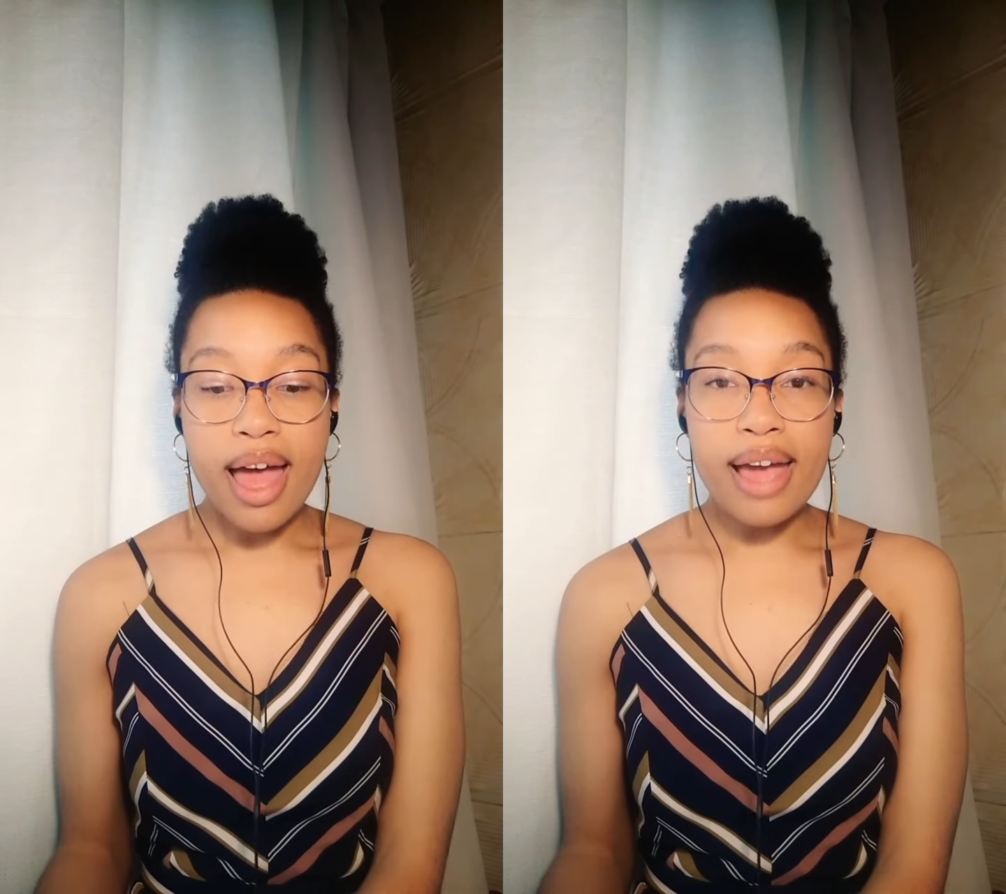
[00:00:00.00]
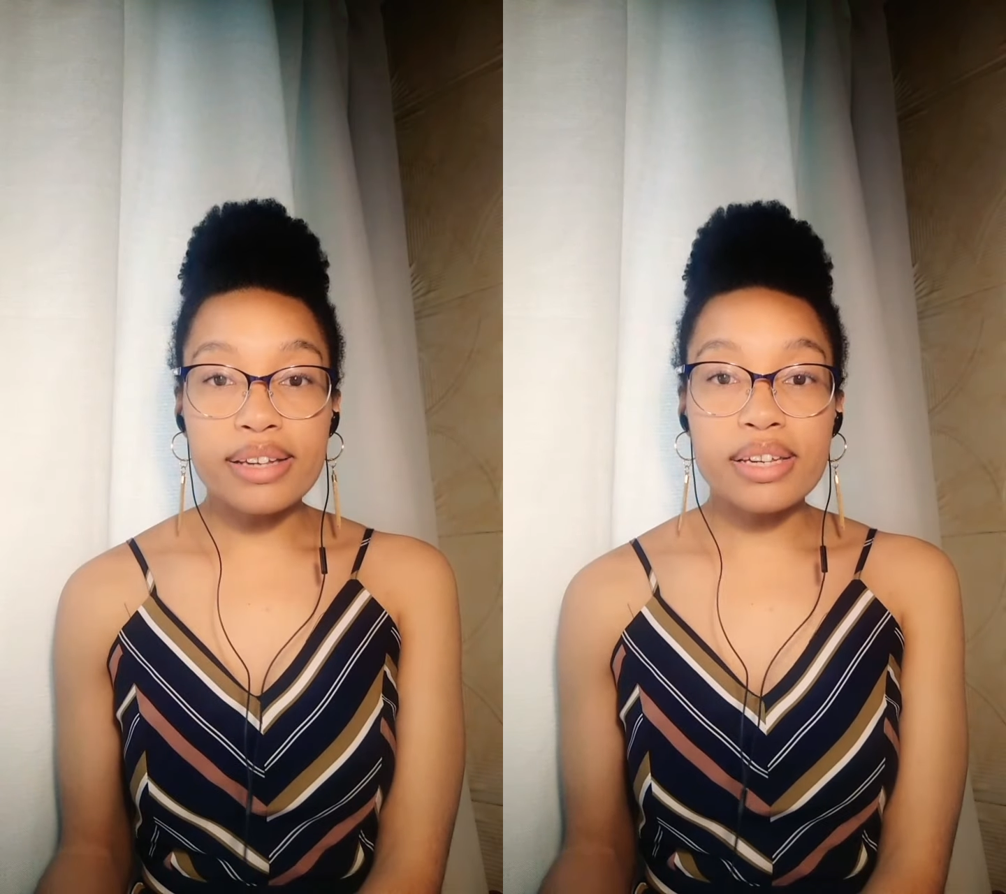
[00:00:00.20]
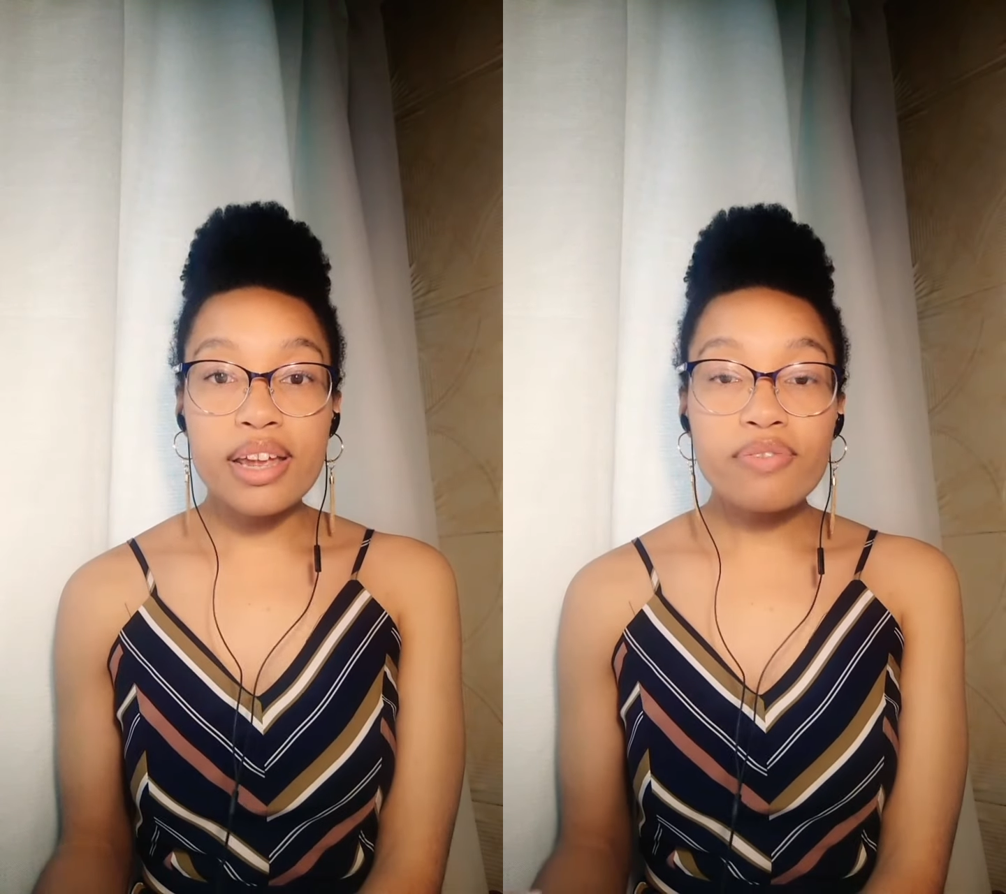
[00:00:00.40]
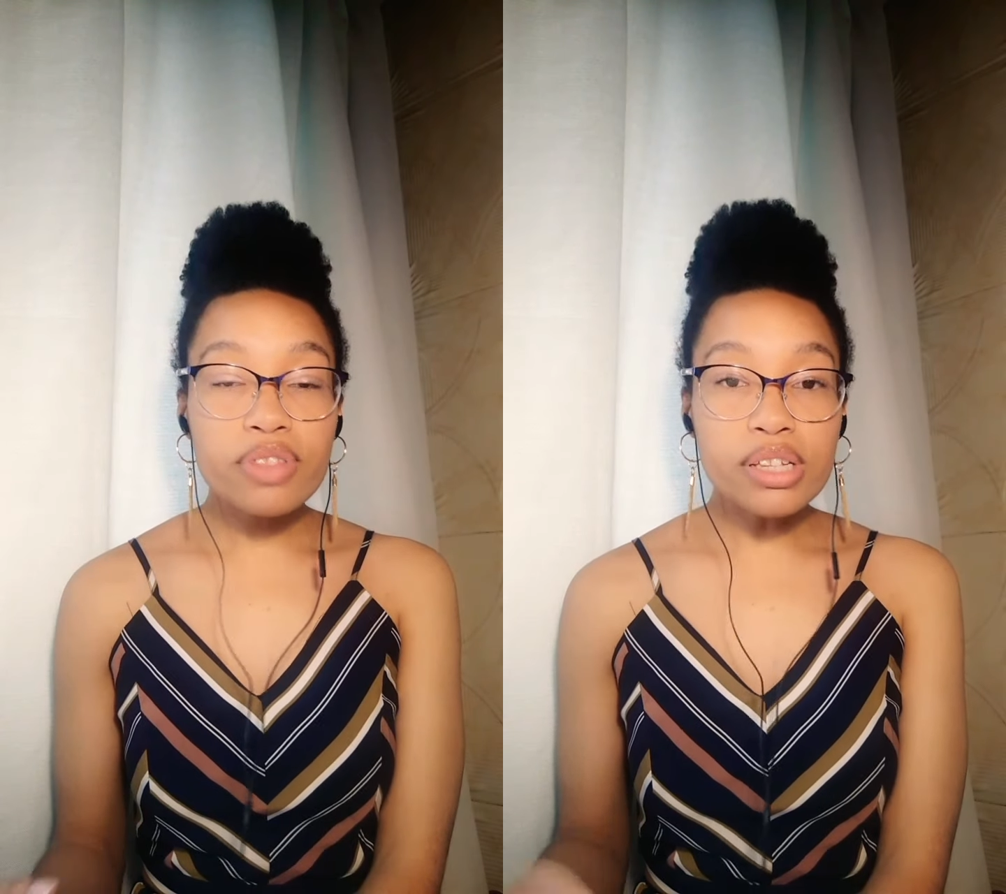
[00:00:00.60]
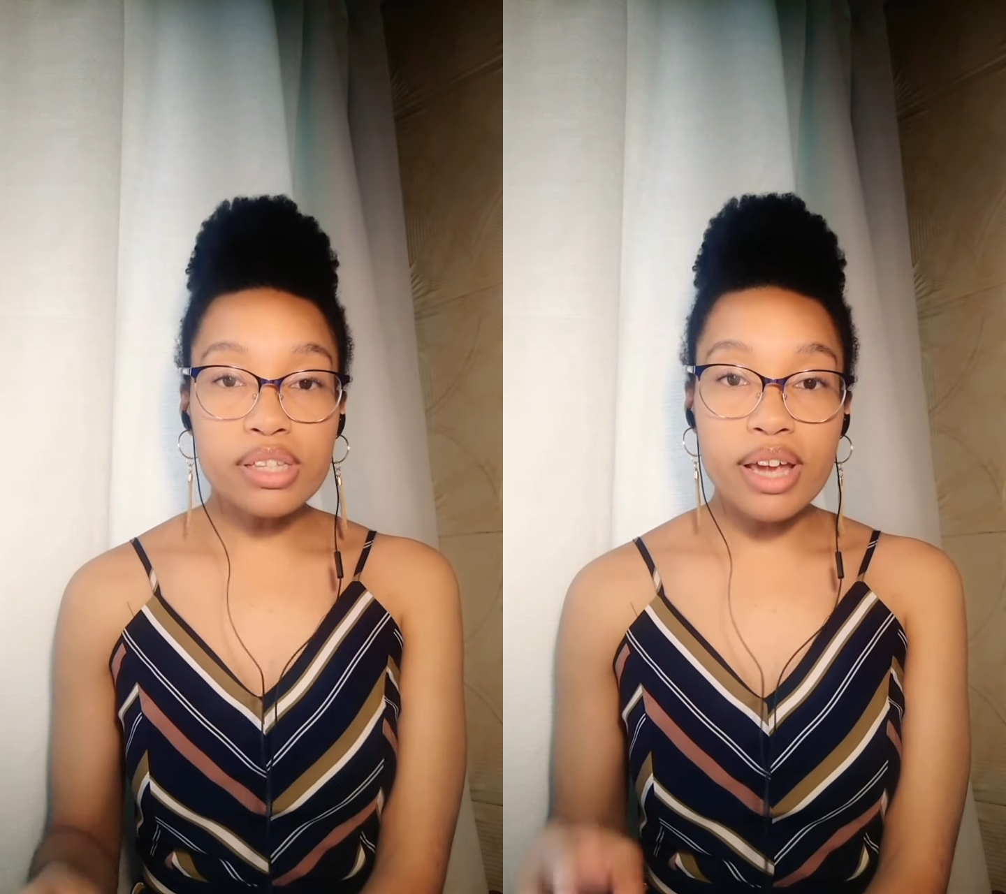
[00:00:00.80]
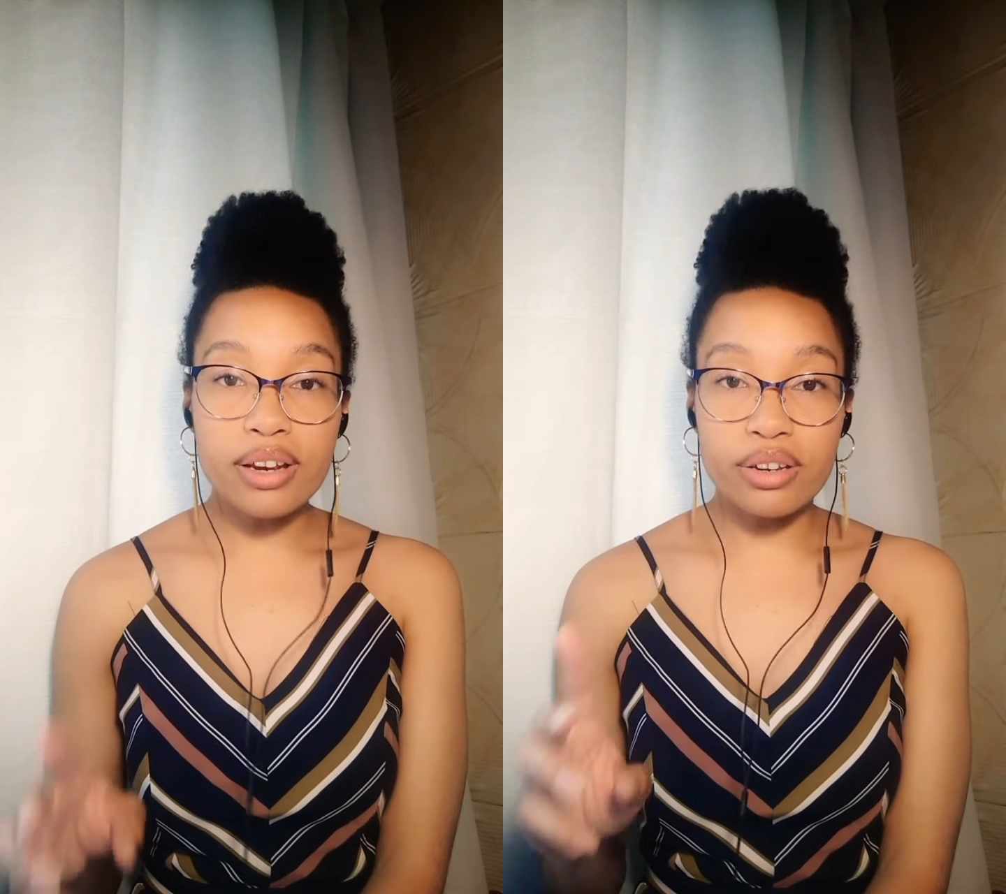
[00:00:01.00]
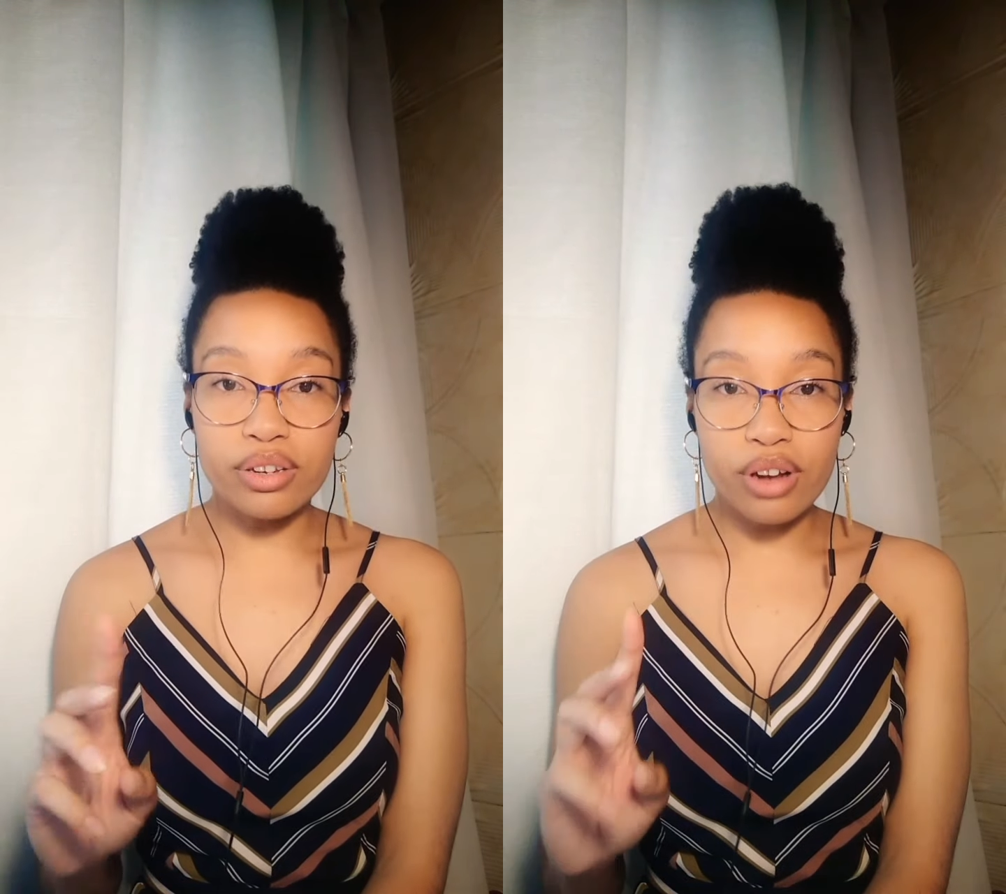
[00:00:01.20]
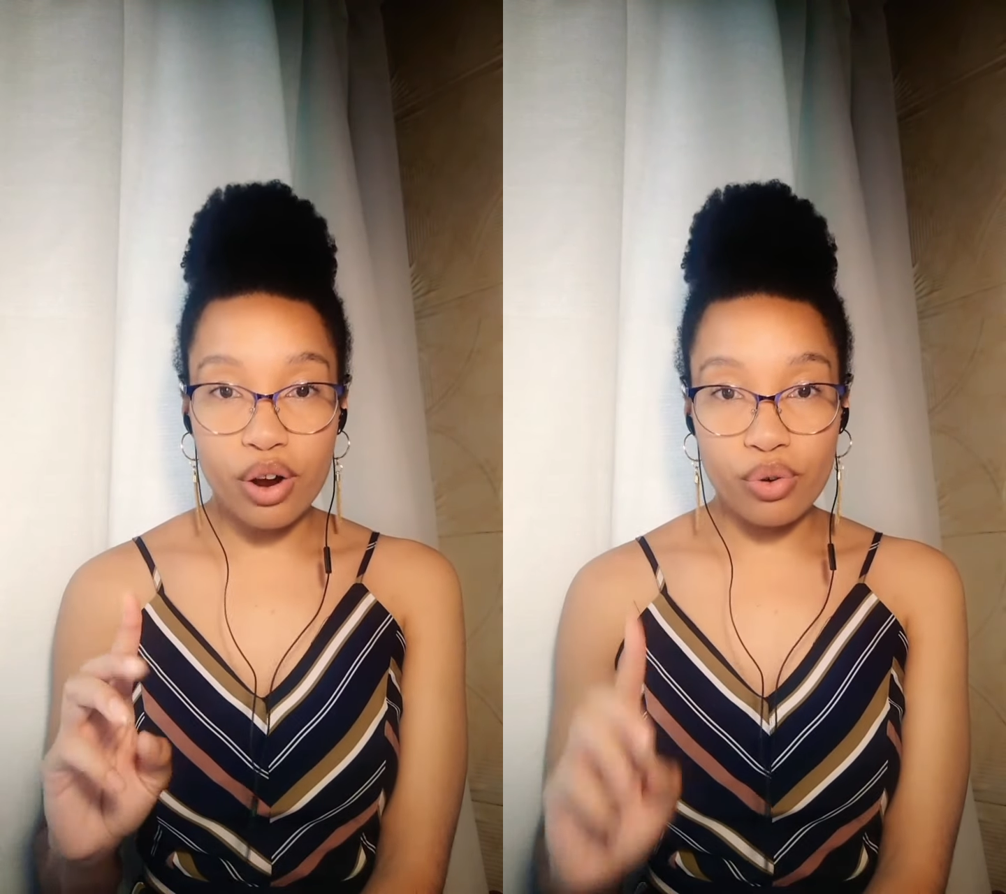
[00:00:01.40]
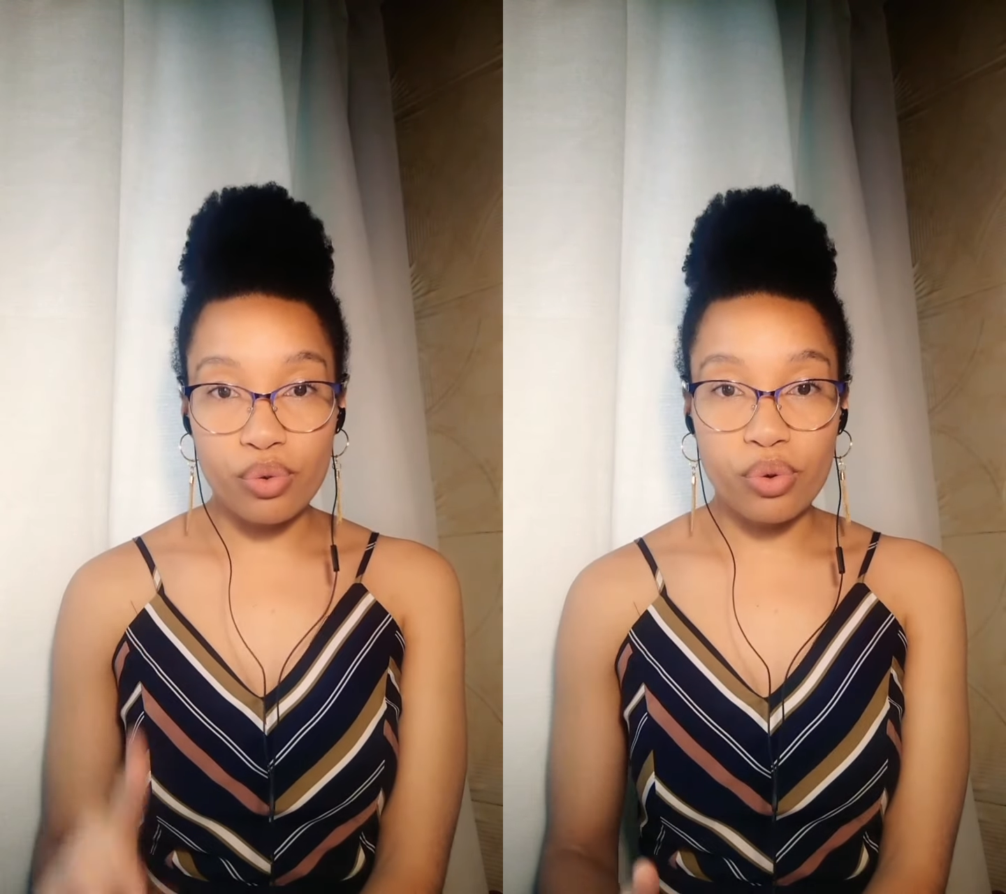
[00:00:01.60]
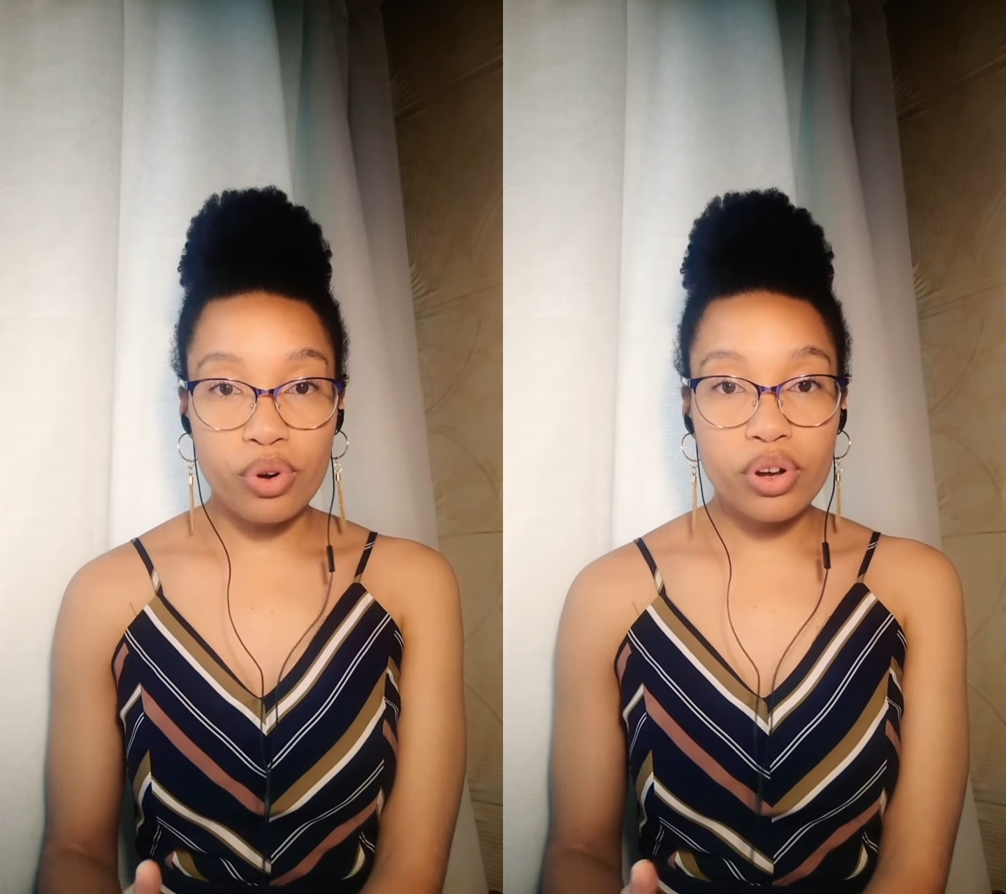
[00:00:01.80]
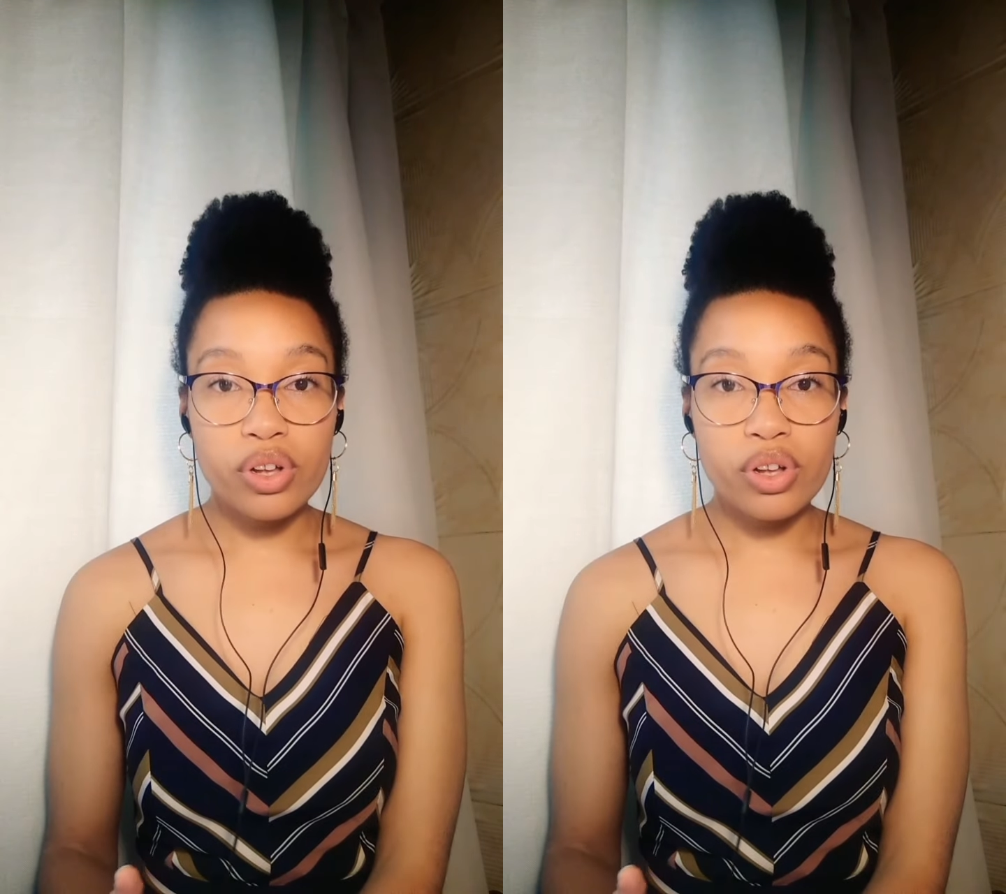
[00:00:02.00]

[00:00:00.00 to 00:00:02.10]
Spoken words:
And if they say no,